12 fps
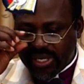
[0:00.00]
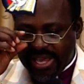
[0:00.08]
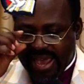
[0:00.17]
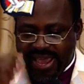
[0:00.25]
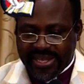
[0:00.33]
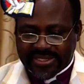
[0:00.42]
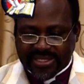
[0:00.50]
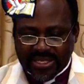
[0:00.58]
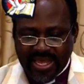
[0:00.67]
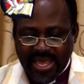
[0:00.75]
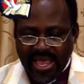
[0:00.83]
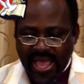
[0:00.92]
years,
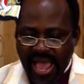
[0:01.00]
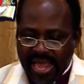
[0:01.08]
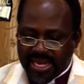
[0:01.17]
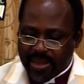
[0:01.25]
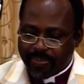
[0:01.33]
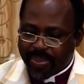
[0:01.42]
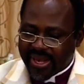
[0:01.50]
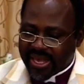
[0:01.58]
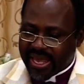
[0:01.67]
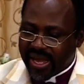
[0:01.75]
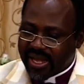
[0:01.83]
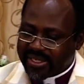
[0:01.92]
and he
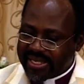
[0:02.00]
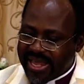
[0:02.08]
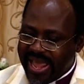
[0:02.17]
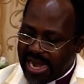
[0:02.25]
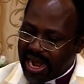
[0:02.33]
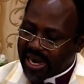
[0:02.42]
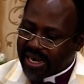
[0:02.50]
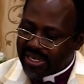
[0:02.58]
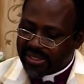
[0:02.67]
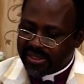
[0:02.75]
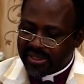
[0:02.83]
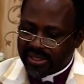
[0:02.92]
begot
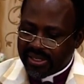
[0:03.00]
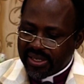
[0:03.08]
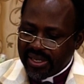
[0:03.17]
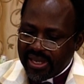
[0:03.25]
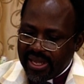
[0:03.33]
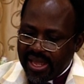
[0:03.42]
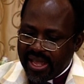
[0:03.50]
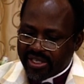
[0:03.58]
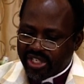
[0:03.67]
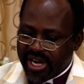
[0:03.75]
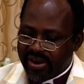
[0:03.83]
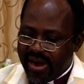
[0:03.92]
Enoch. And
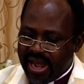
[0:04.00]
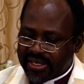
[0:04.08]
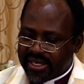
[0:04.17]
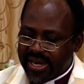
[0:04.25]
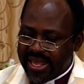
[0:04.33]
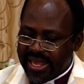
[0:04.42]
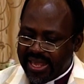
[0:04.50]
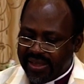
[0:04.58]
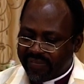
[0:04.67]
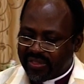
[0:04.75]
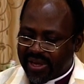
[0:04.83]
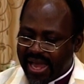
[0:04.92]
Jared
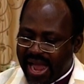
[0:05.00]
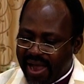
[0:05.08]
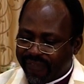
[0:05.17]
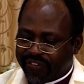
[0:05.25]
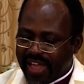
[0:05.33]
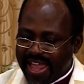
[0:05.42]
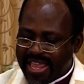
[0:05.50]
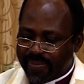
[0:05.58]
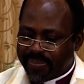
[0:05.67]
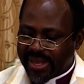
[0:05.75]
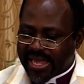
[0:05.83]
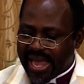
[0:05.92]
lived after he
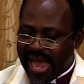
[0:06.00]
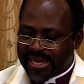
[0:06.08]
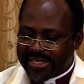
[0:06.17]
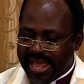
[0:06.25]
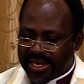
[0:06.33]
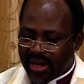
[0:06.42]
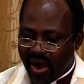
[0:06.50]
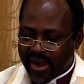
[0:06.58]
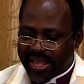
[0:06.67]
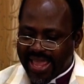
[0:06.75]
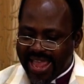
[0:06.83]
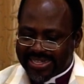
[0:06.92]
begot
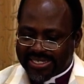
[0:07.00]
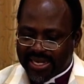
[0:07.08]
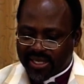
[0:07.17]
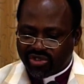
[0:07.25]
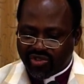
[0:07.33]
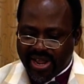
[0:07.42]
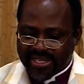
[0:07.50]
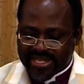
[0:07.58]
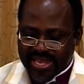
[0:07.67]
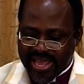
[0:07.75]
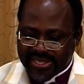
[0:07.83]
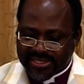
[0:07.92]
Enoch 800
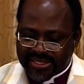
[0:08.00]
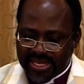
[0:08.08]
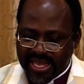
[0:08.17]
years,